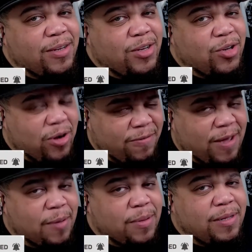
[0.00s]
Join the
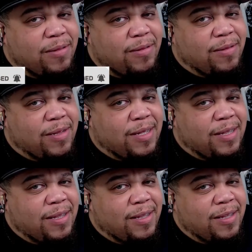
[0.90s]
family.
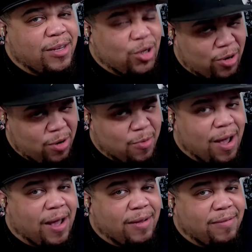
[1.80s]
Join the
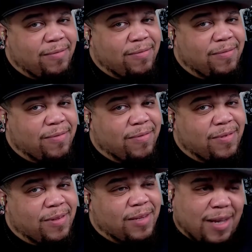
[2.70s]
ride.
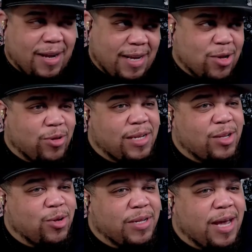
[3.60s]
And let's do
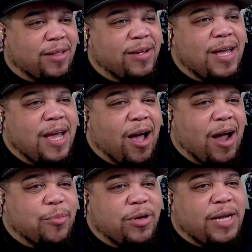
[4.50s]
it together. All right,
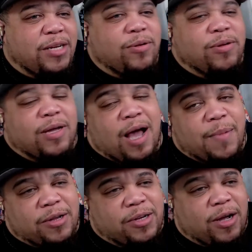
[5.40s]
appreciate you. I'm
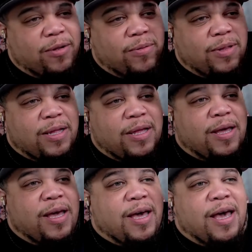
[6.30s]
out, y'all.
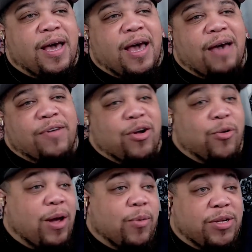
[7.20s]
Have a
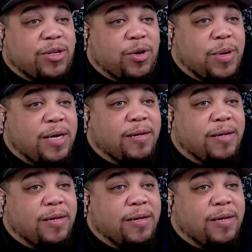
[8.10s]
great rest of your week.